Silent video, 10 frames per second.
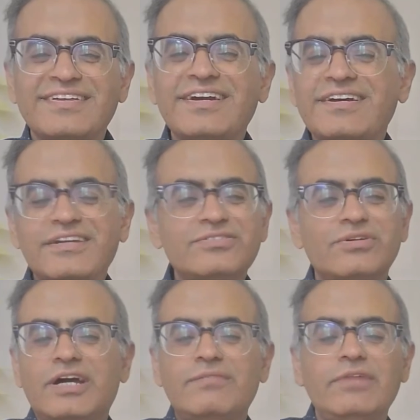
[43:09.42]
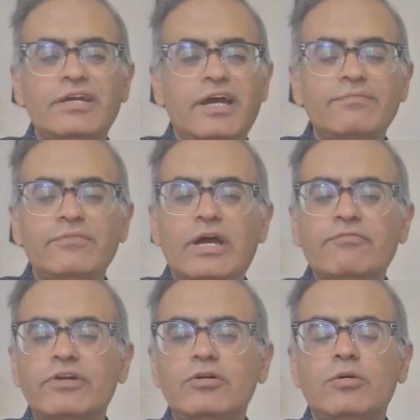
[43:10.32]
Yeah. So I'm
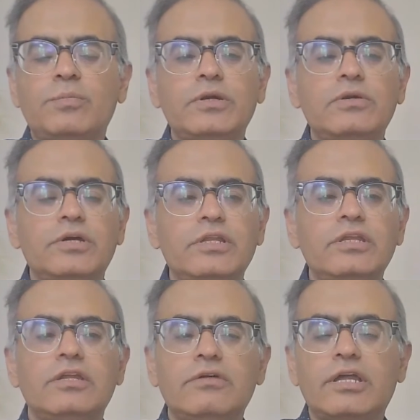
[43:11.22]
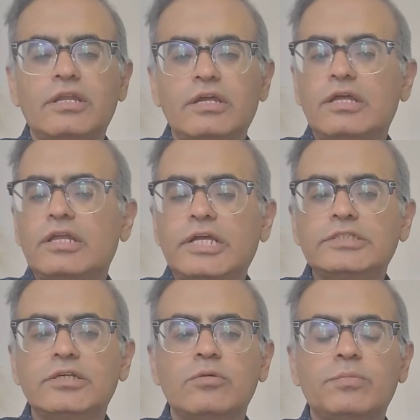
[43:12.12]
very open to
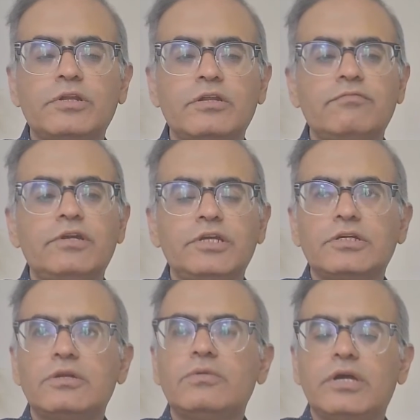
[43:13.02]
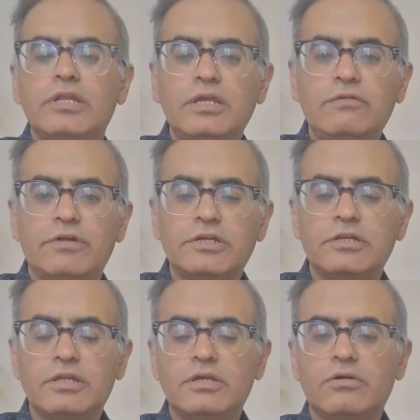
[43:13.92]
it's an open invitation to any
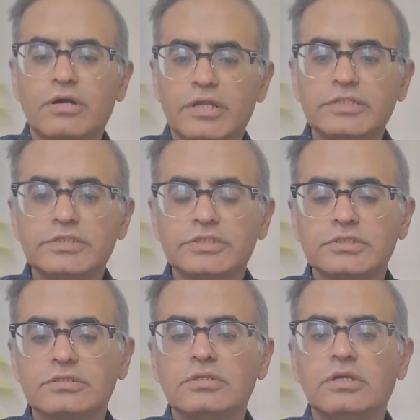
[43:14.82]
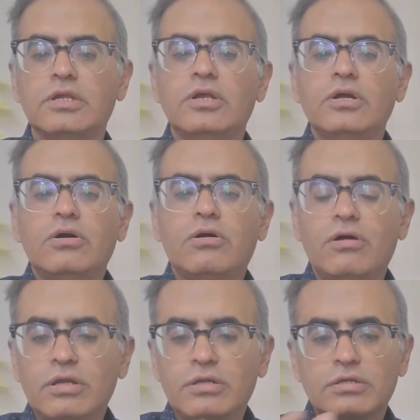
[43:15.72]
veterinary organization
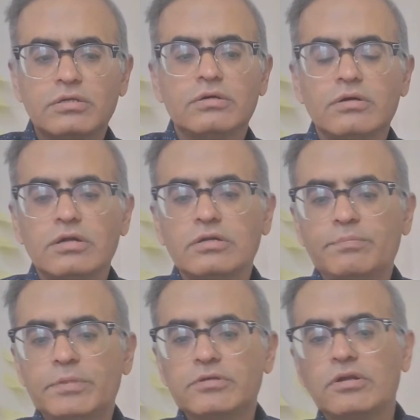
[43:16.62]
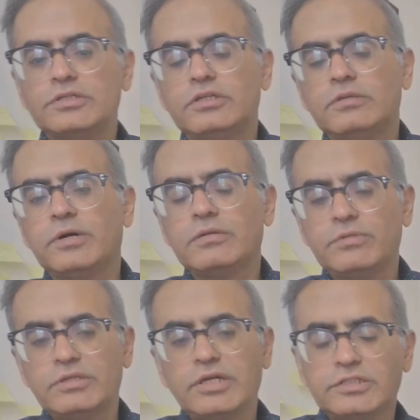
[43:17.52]
or the pathology
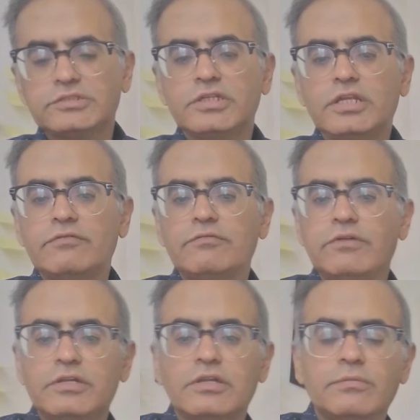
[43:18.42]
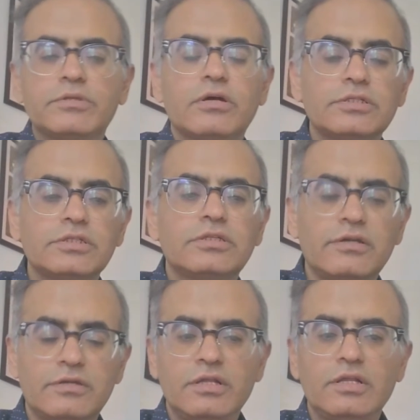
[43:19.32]
department that is dealing with veterinary pathology,
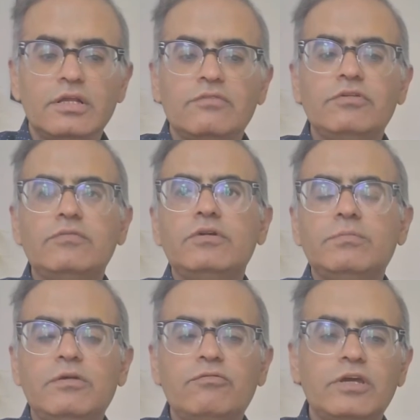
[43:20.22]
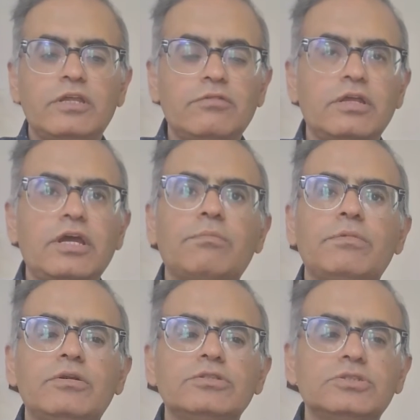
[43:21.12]
that we would be very, very
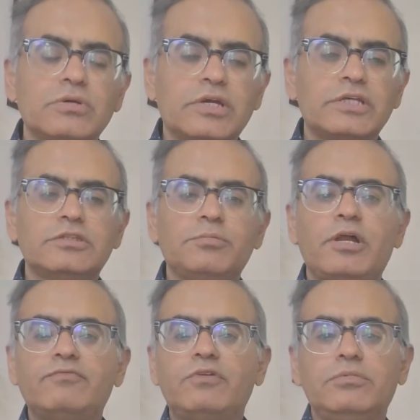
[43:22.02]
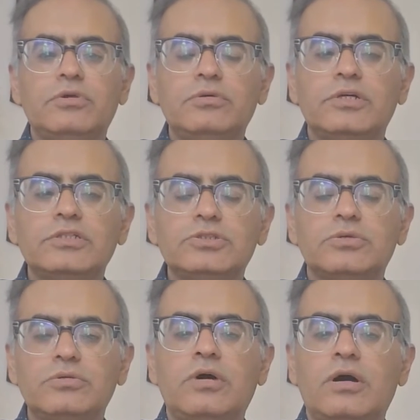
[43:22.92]
happy to showcase the platform to you and show
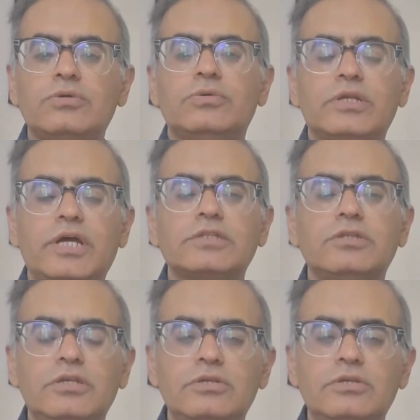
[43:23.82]
you how you can actually